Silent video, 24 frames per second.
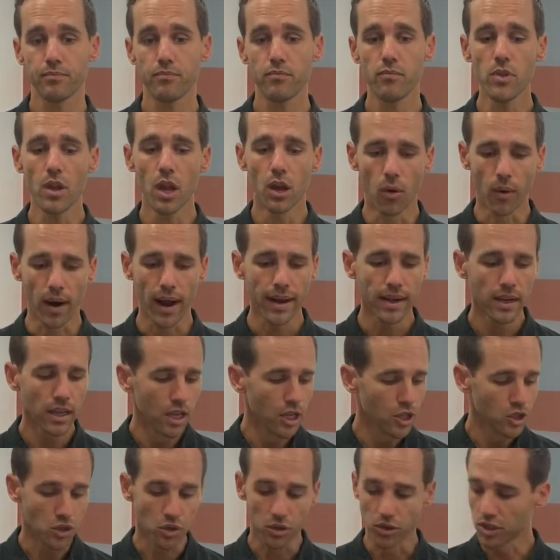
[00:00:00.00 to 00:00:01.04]
All right,
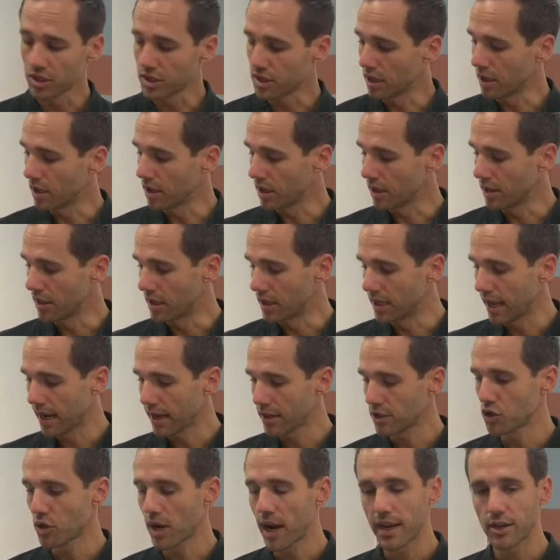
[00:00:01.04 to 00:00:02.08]
so there's the neck
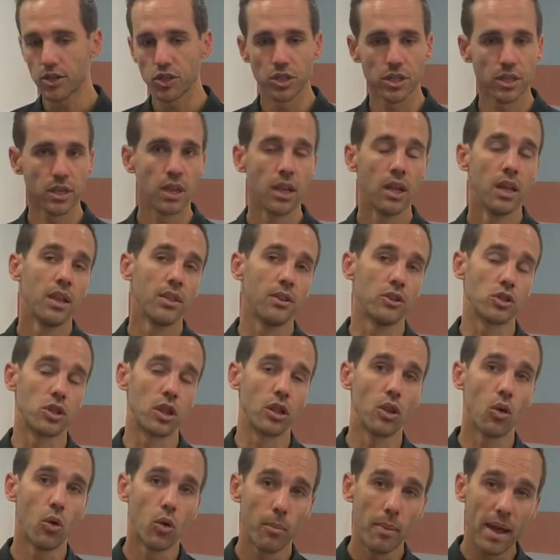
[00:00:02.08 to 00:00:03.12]
traction, there's the
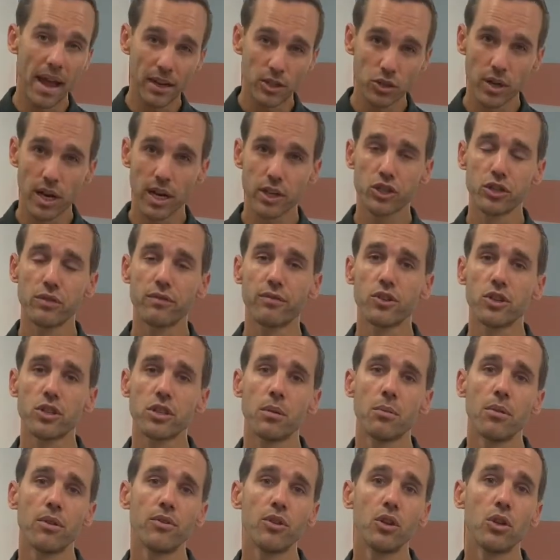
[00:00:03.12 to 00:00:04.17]
lower back traction for
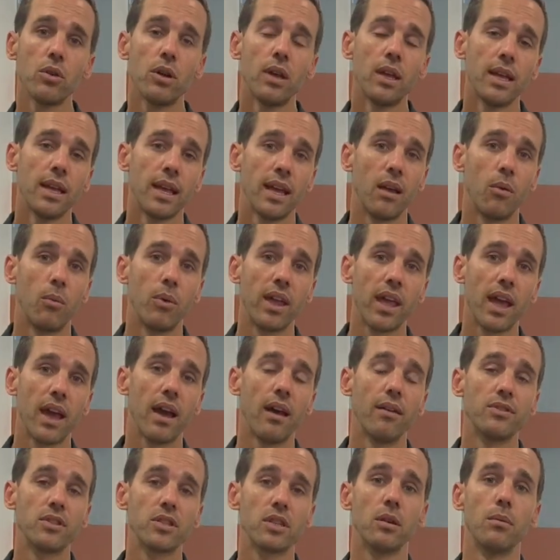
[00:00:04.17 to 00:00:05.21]
some of you, and we
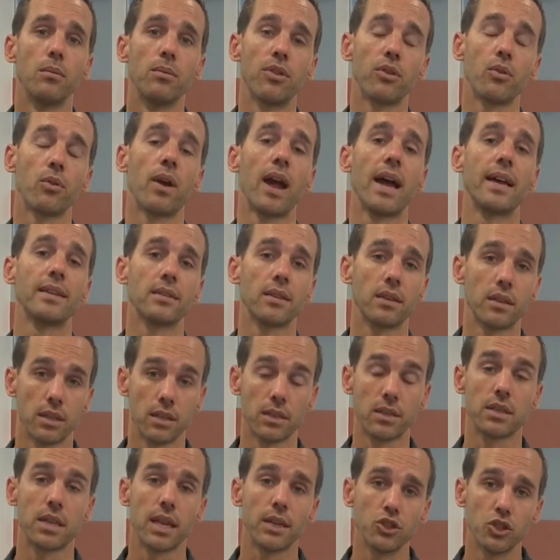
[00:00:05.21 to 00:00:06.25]
have some thoracic
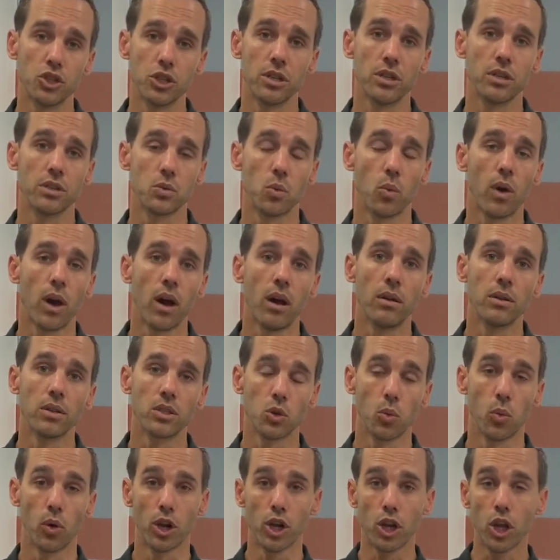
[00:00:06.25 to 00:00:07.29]
extension as well.
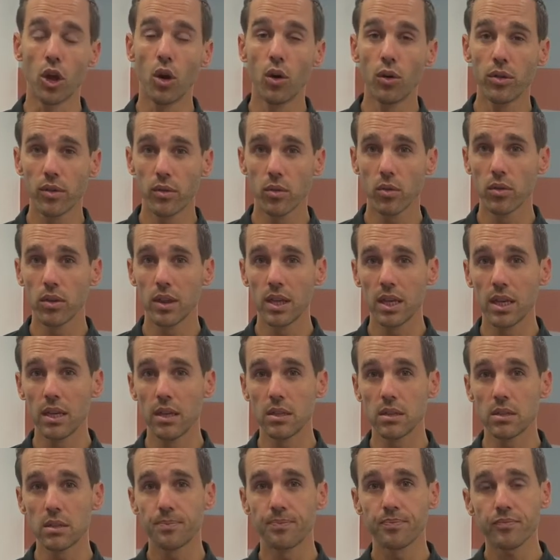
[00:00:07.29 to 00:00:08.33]
So we're going to go through
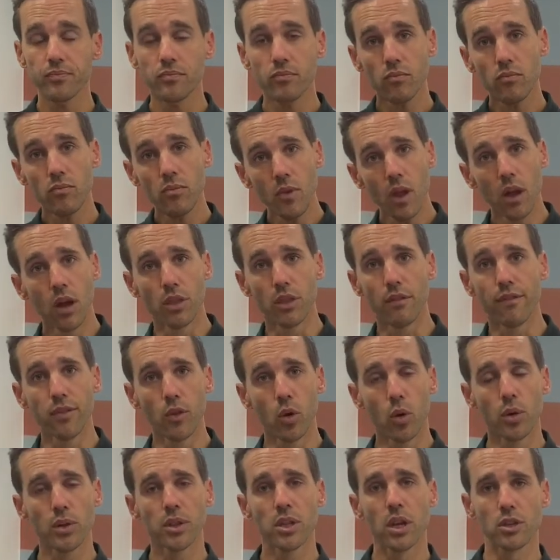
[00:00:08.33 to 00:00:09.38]
these on the
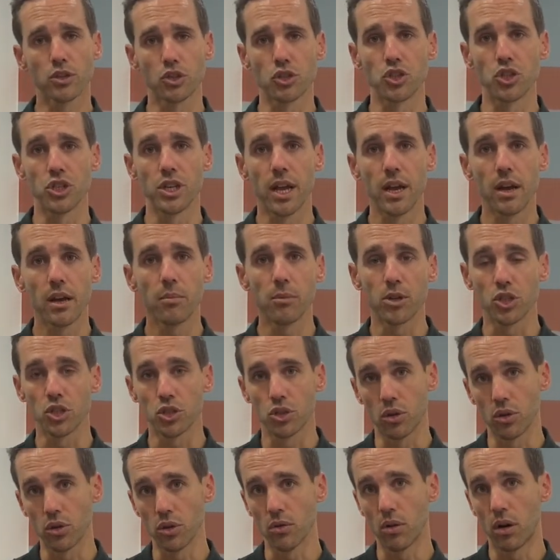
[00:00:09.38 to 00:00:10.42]
floor with Dr. Janelle. I'm going to
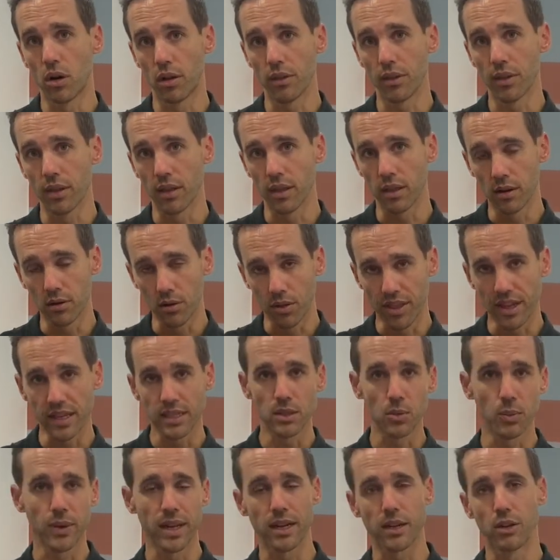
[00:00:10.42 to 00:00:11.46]
show you all the little things
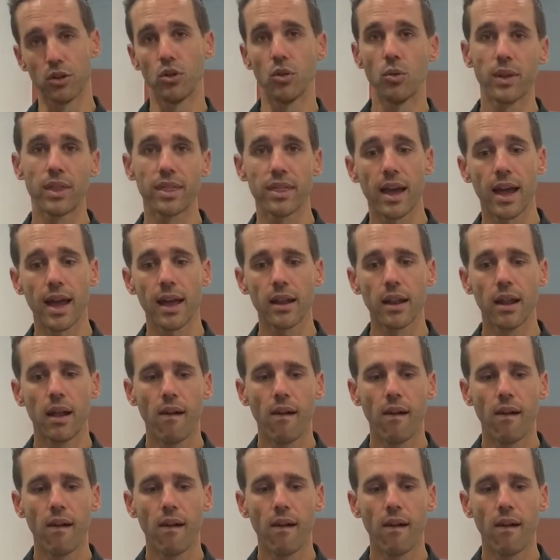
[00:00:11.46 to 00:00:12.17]
that we got to do with that,